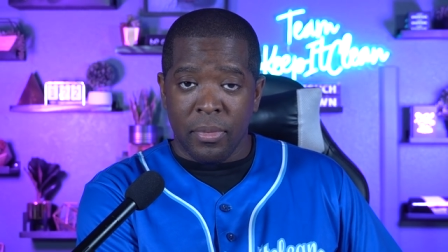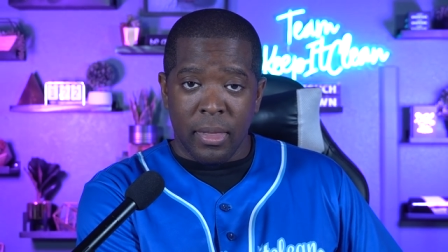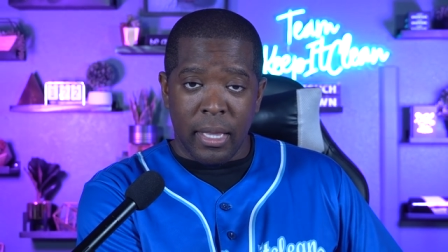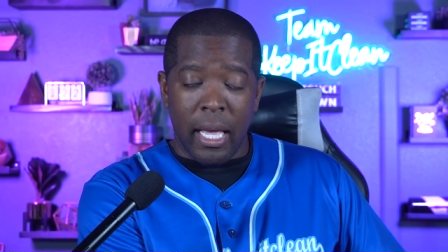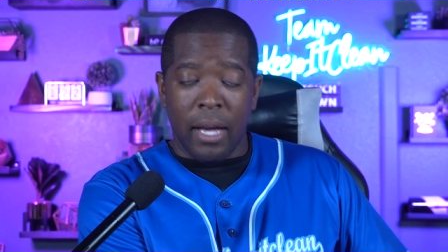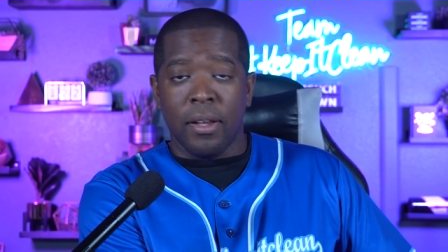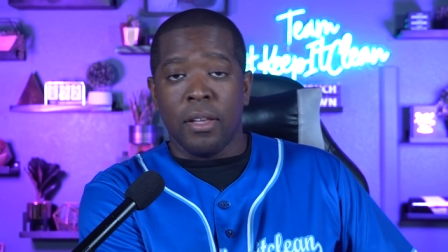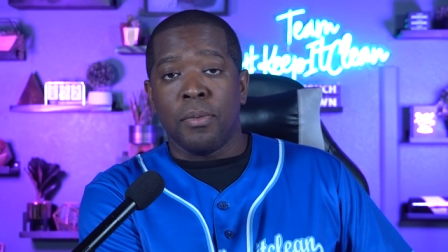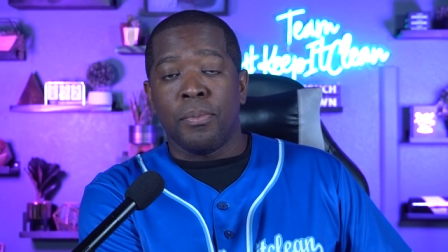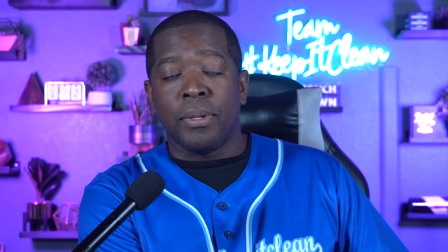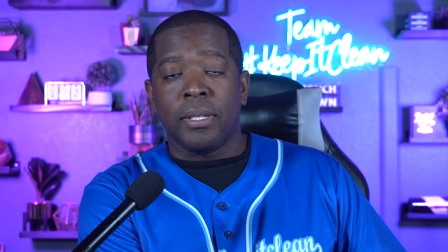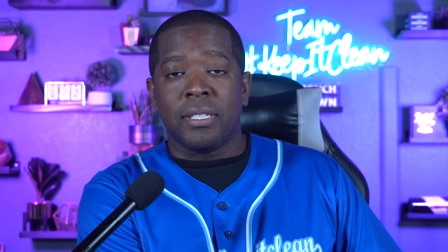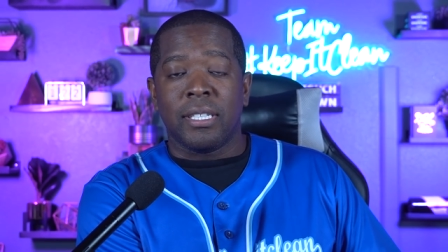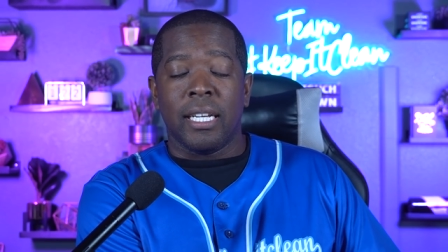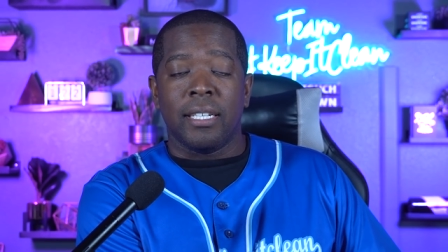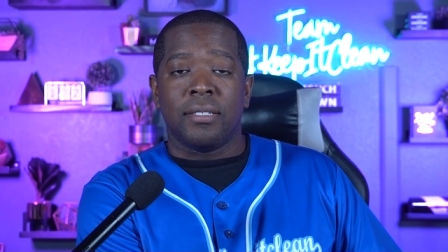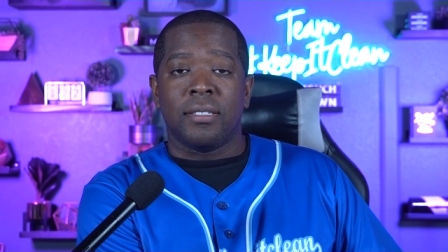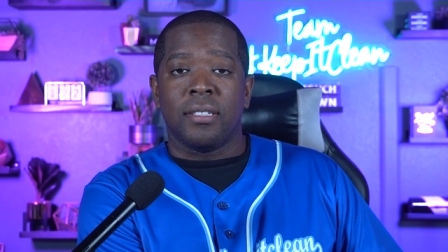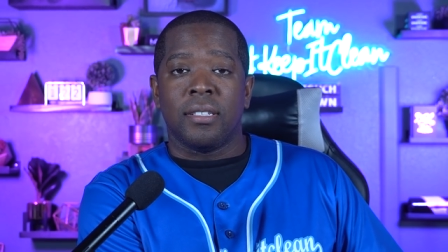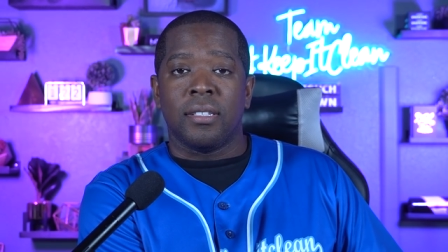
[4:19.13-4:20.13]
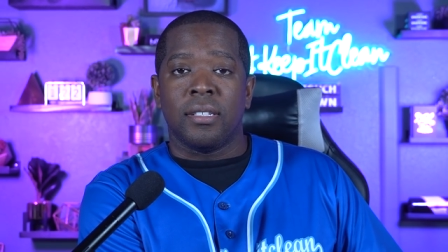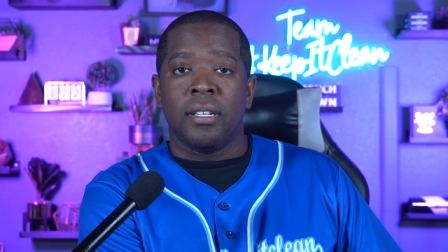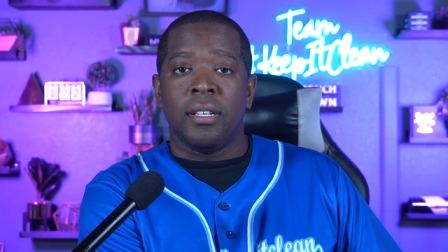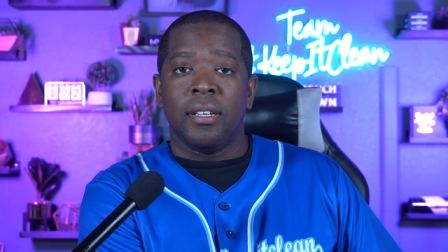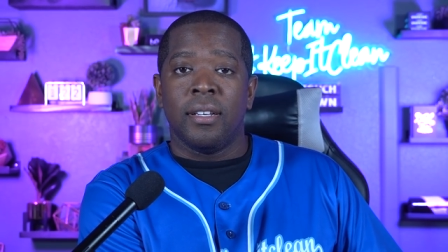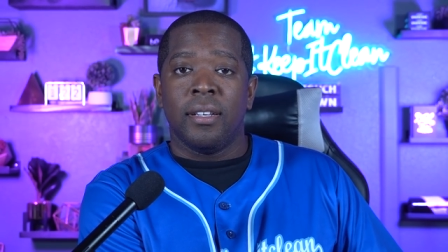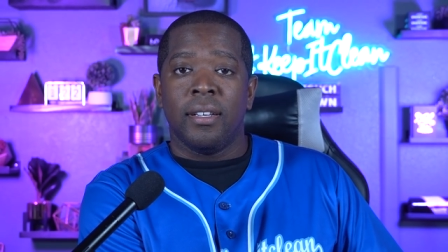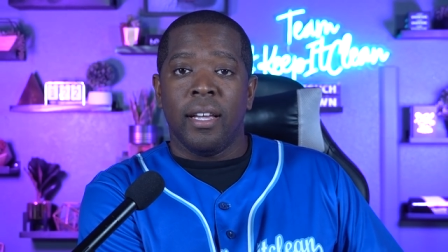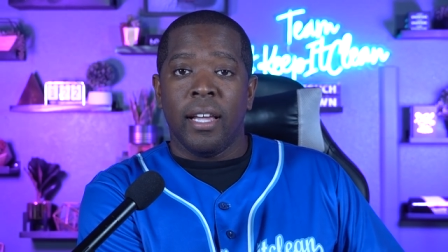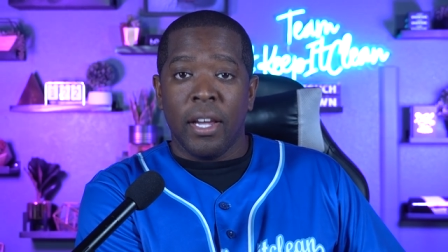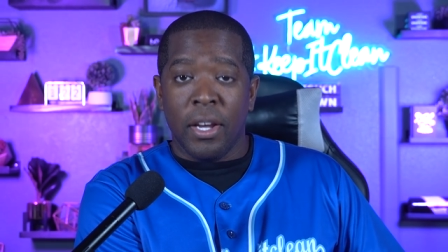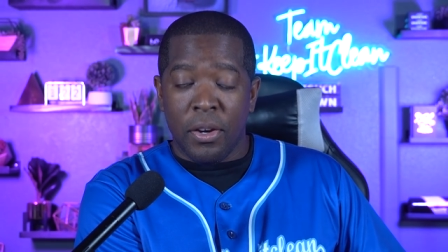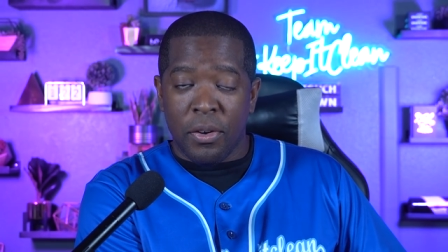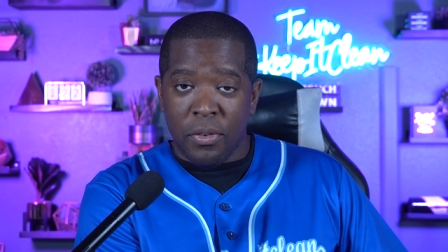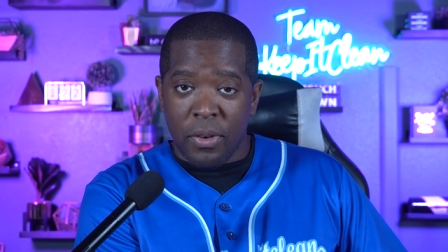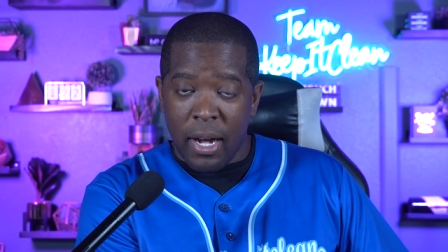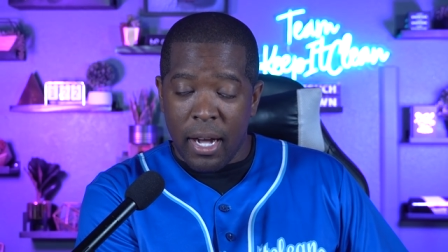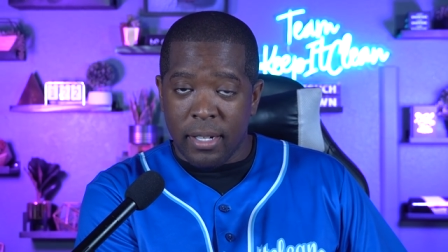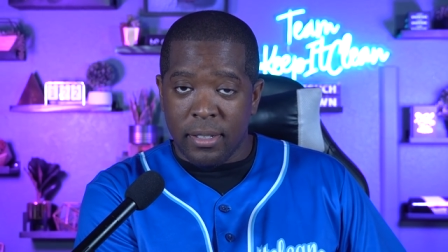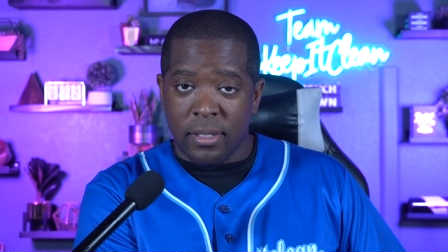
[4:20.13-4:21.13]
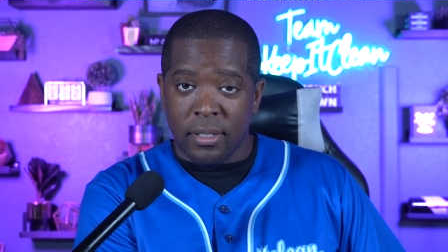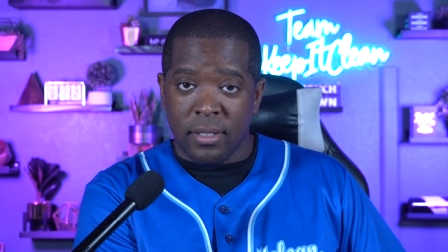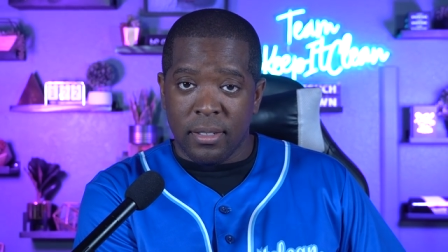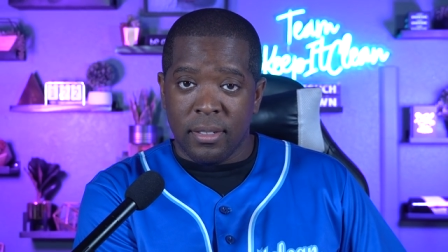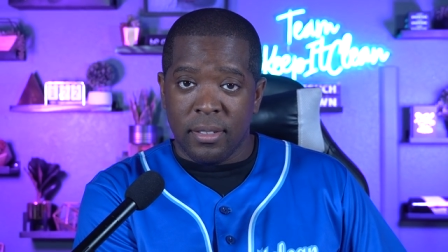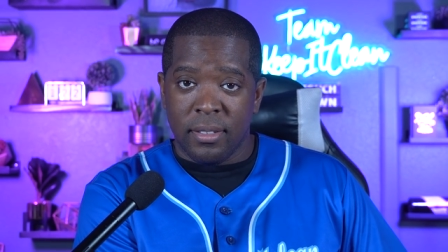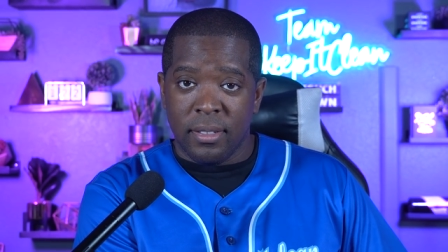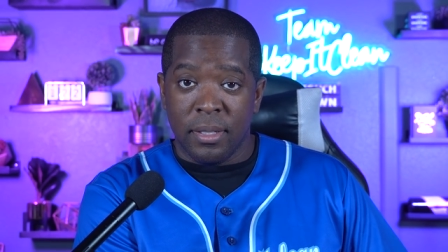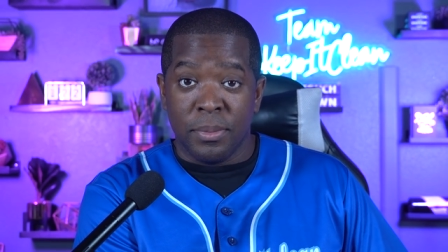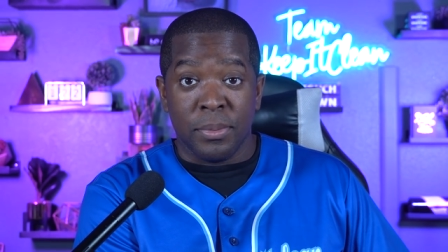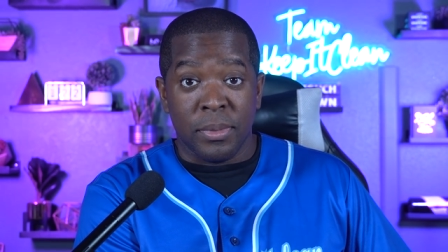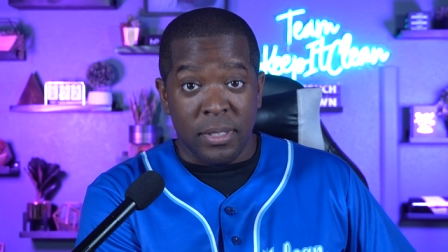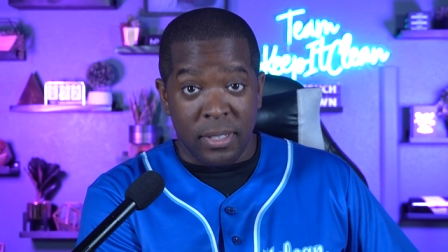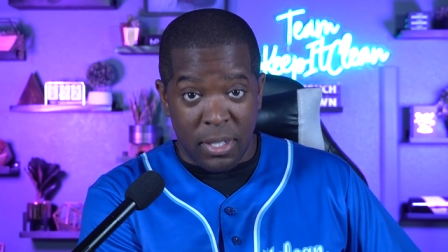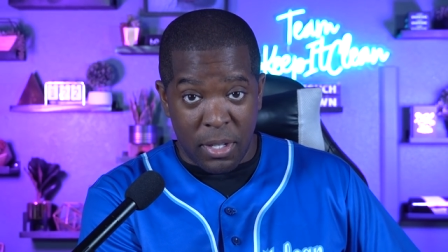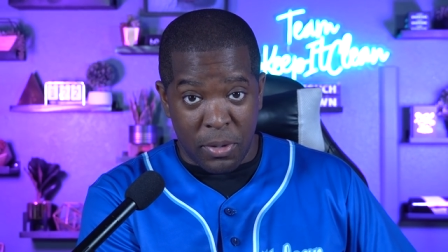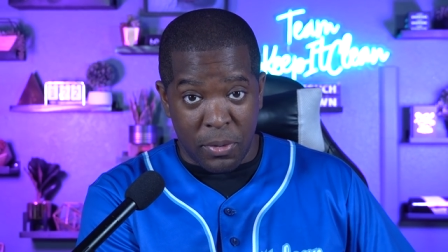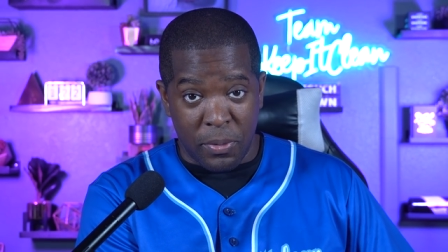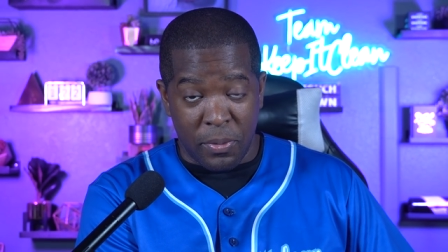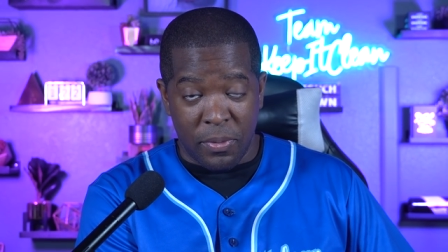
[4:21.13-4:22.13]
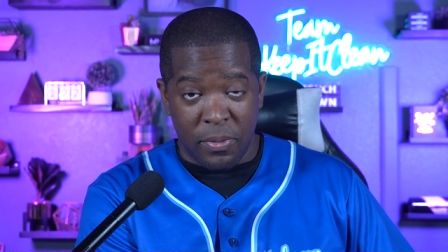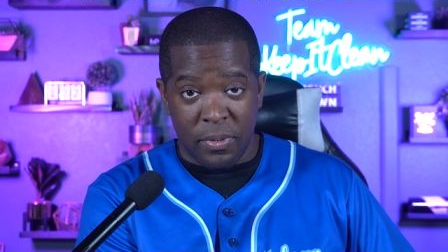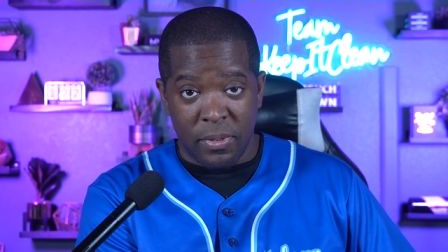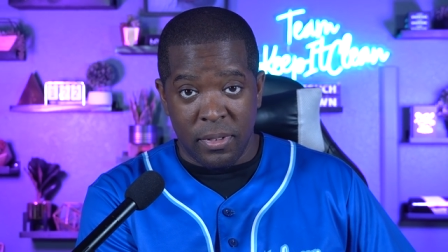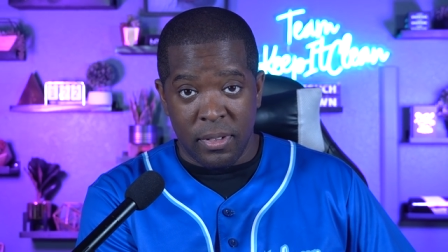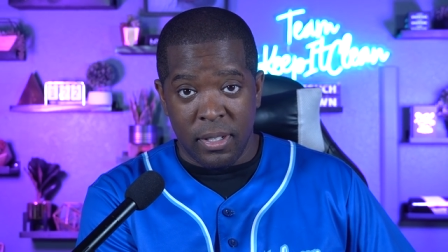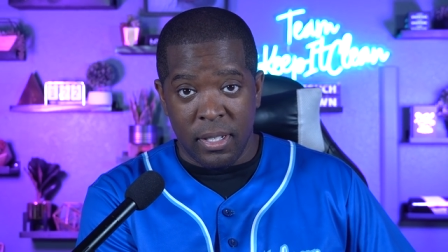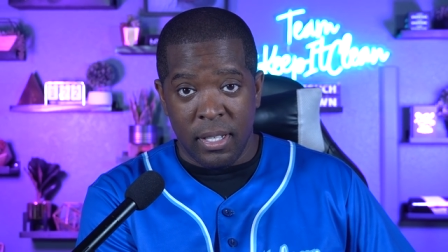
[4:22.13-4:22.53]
now he'll be chasing Aaron Rodgers himself.